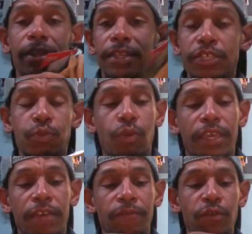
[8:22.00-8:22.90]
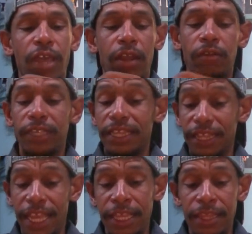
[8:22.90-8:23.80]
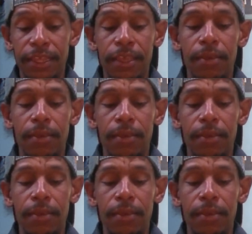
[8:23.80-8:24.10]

this will give you not only length,